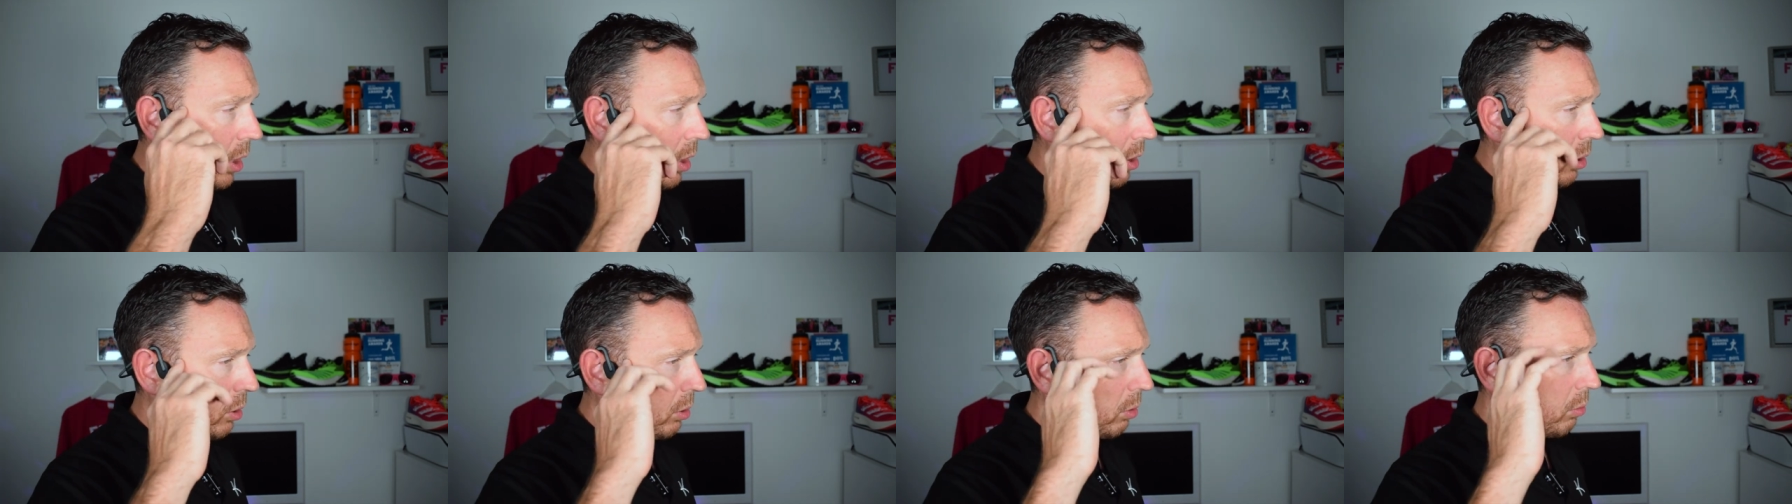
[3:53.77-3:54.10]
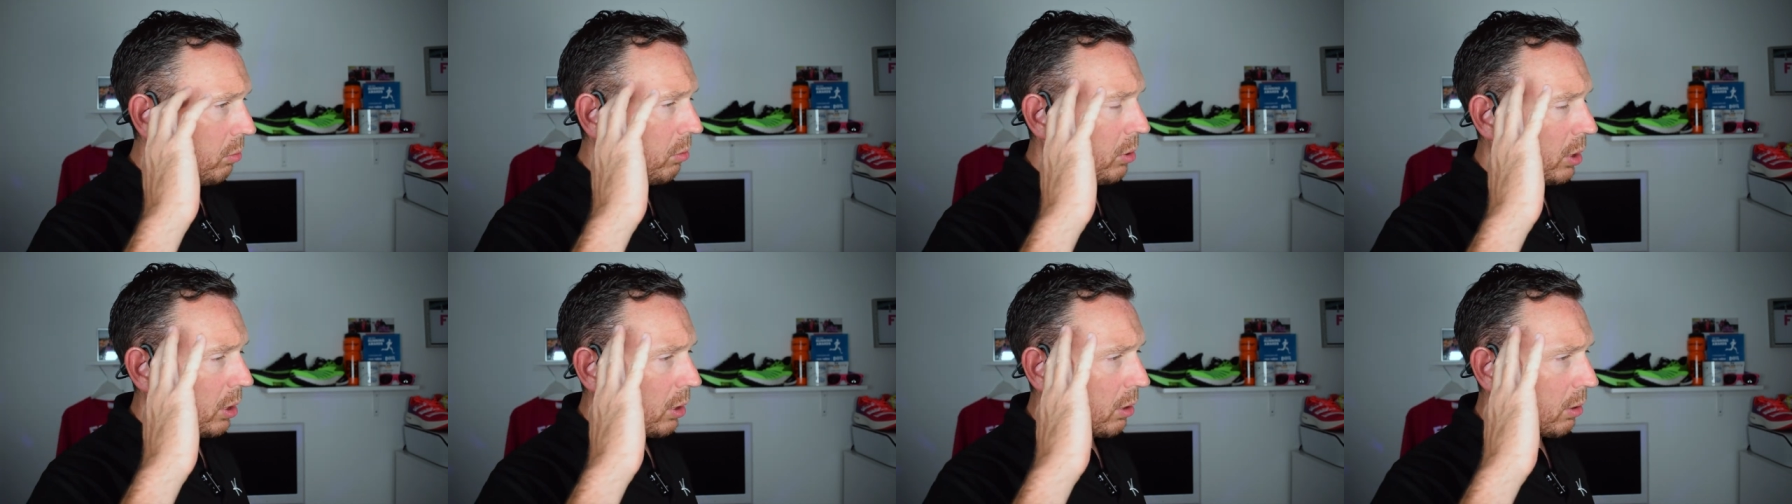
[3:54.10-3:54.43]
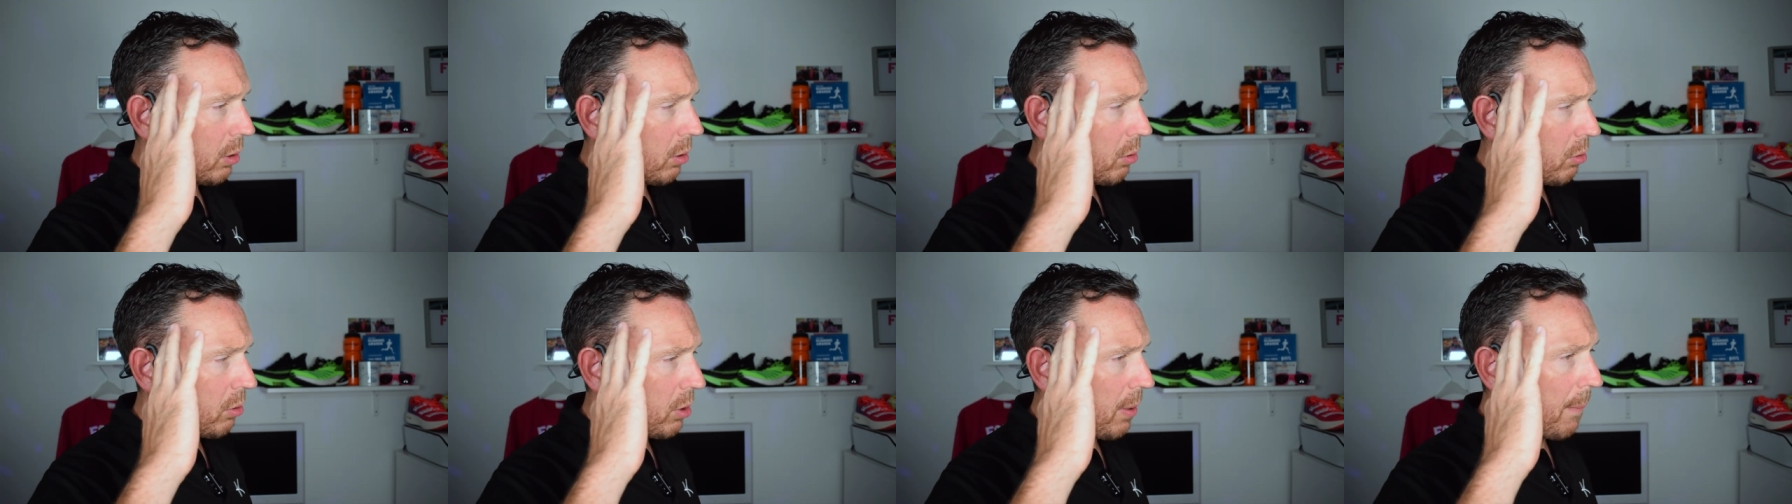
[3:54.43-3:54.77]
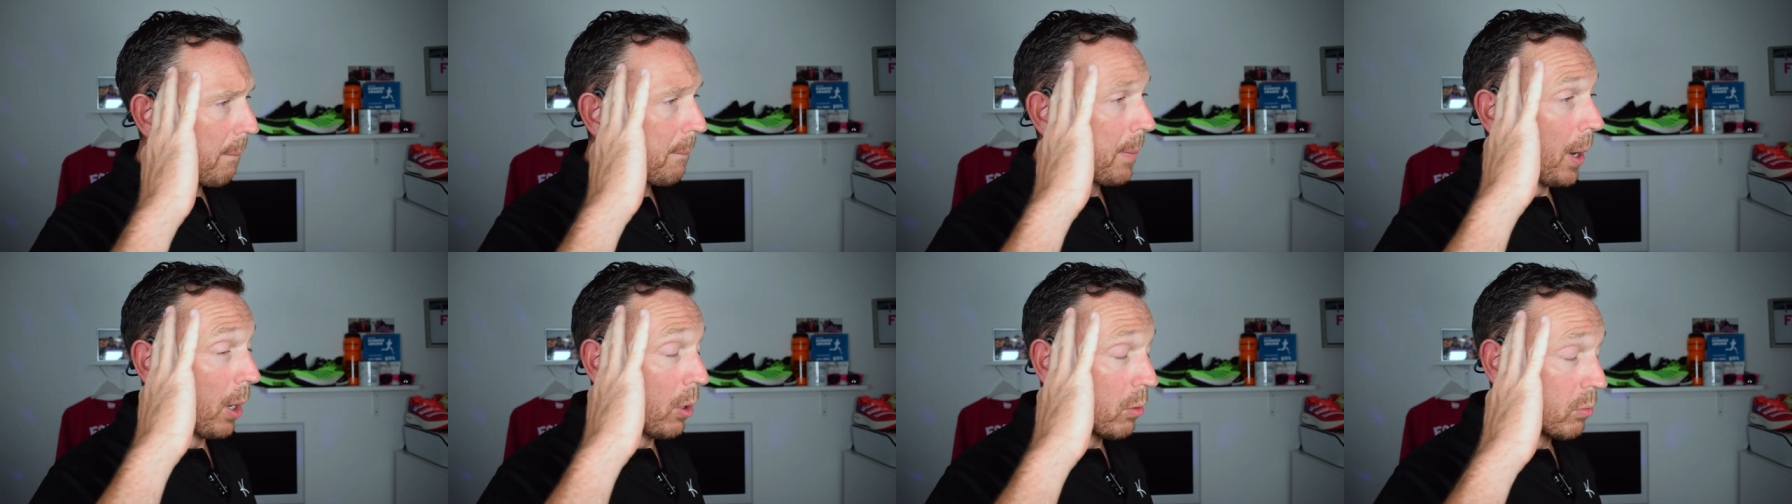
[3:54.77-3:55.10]
through, the, through your
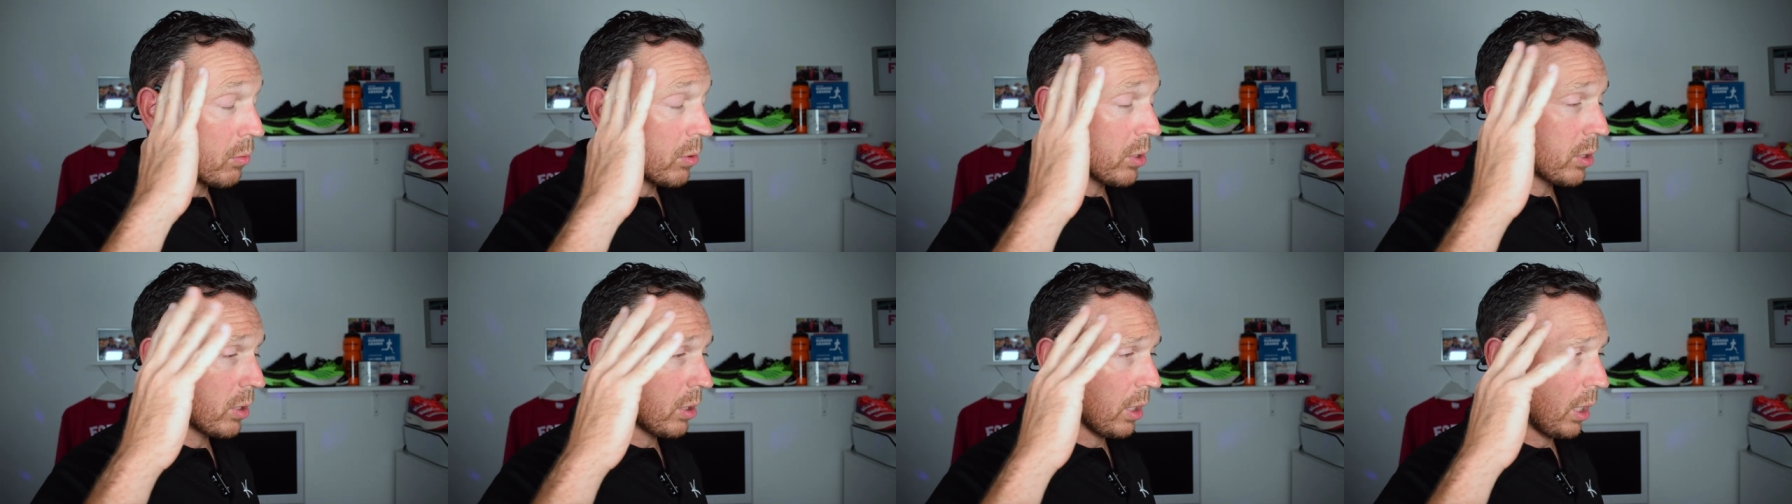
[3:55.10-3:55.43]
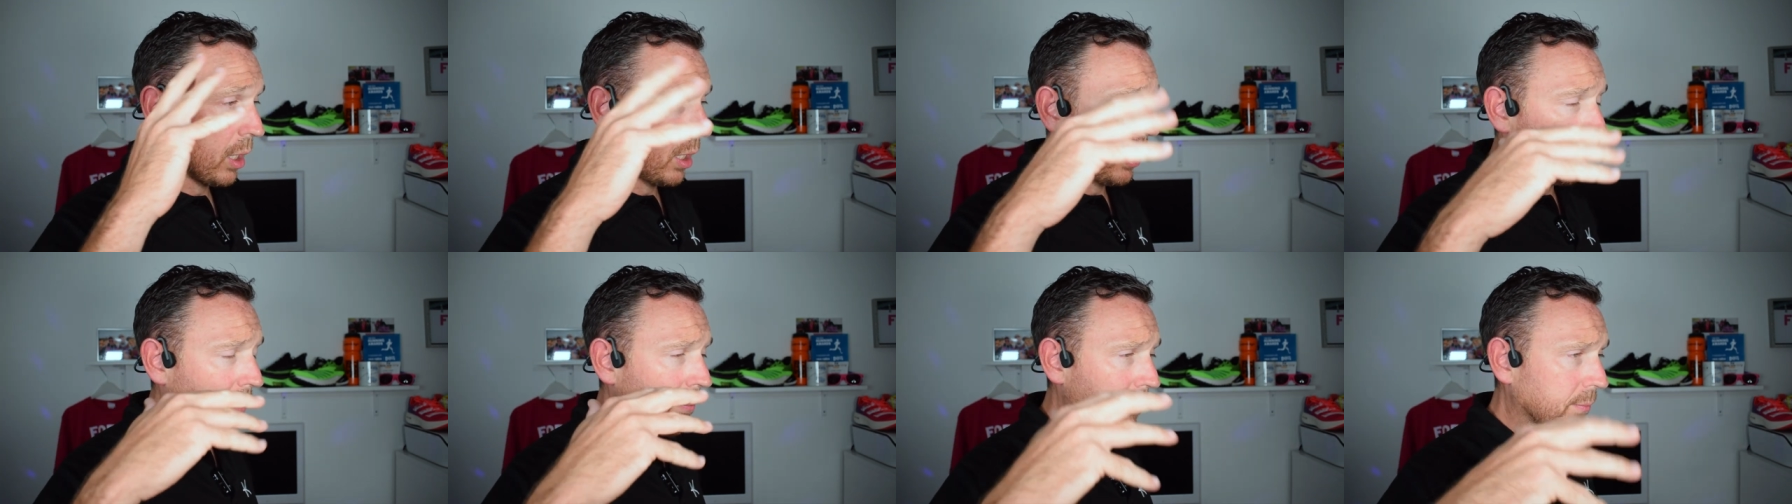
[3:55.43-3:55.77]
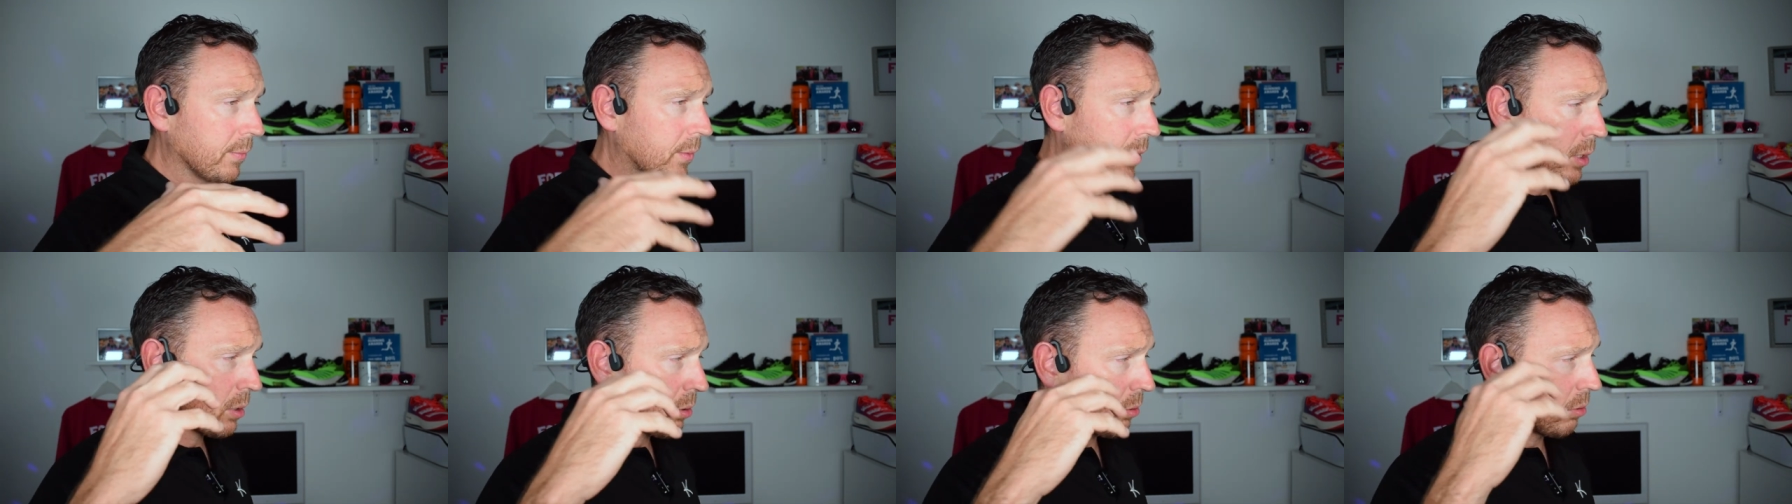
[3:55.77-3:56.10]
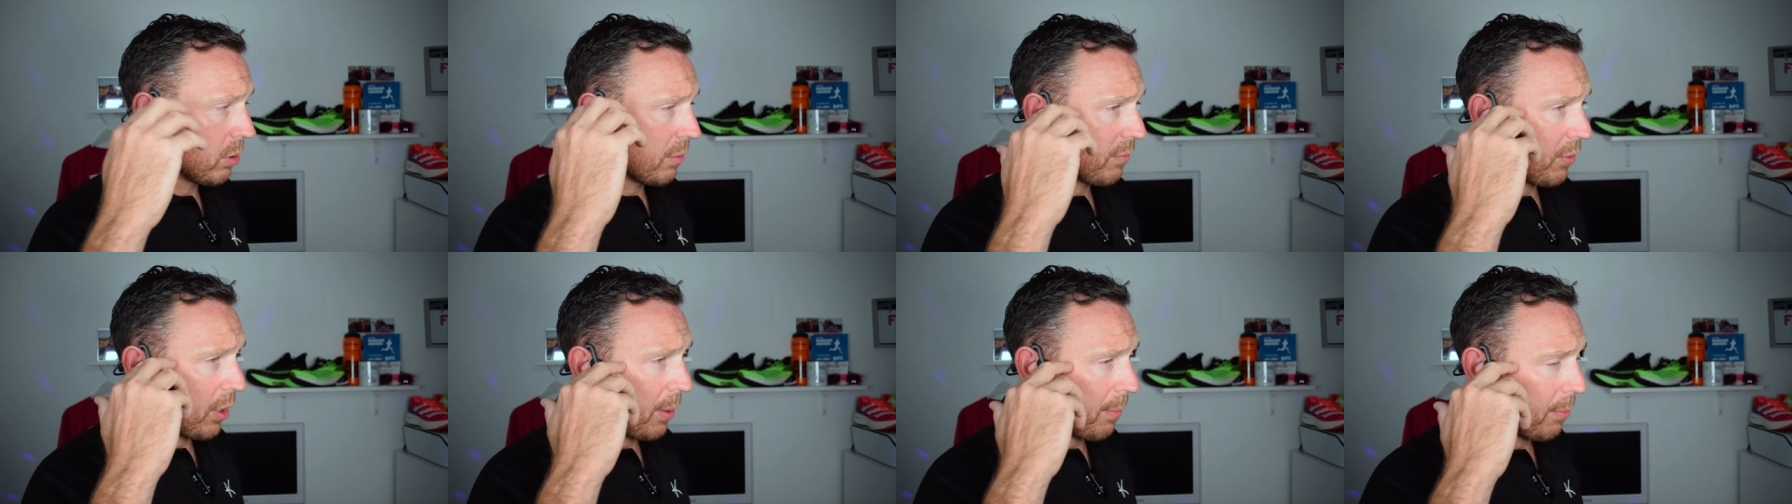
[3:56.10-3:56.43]
bones, um, through
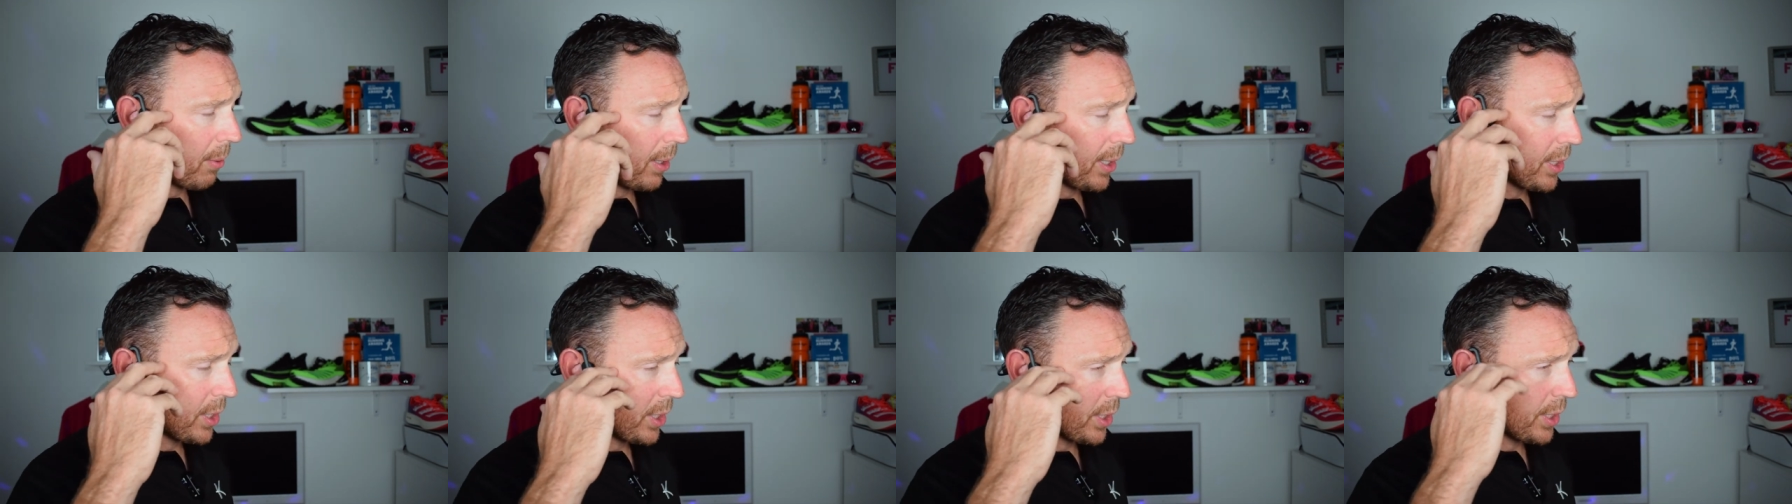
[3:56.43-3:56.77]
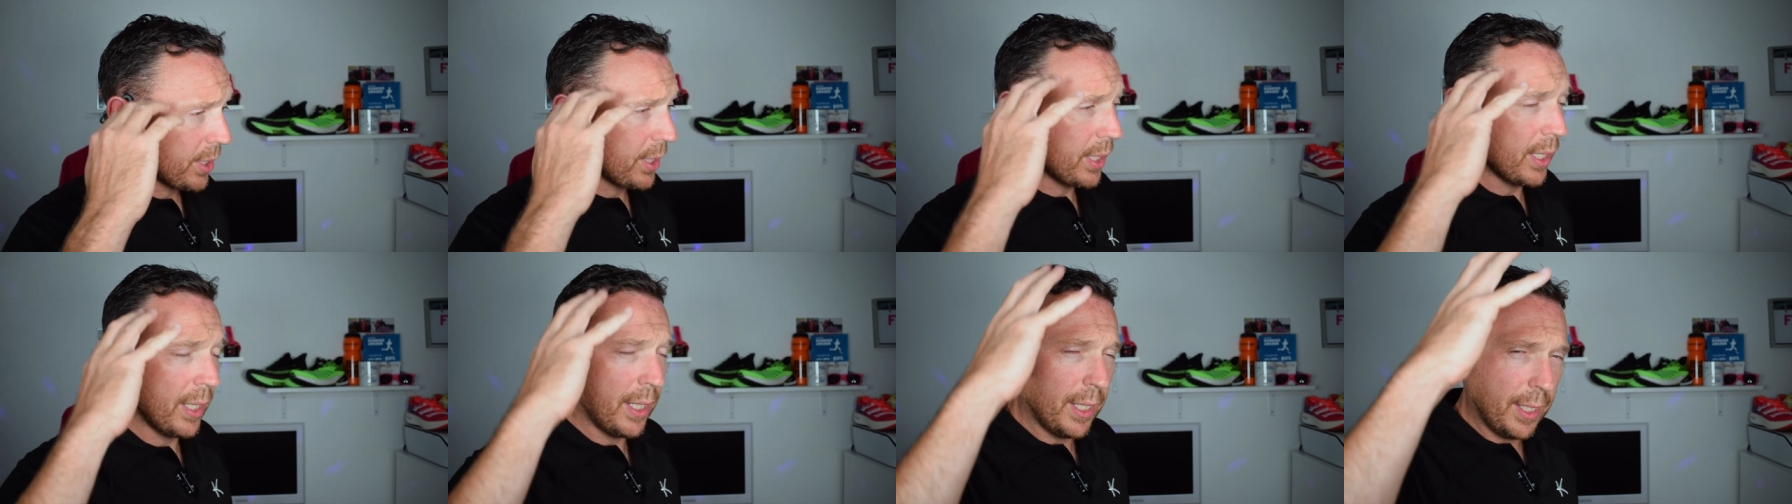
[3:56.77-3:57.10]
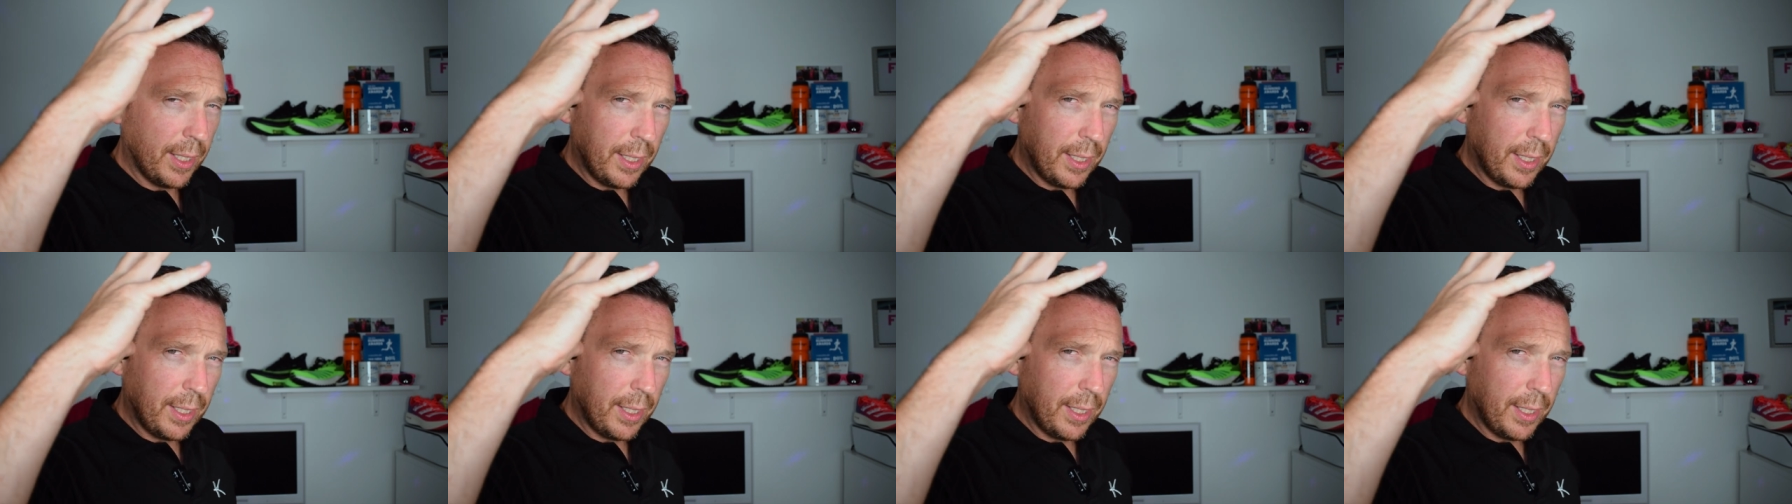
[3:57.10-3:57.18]
the vibrations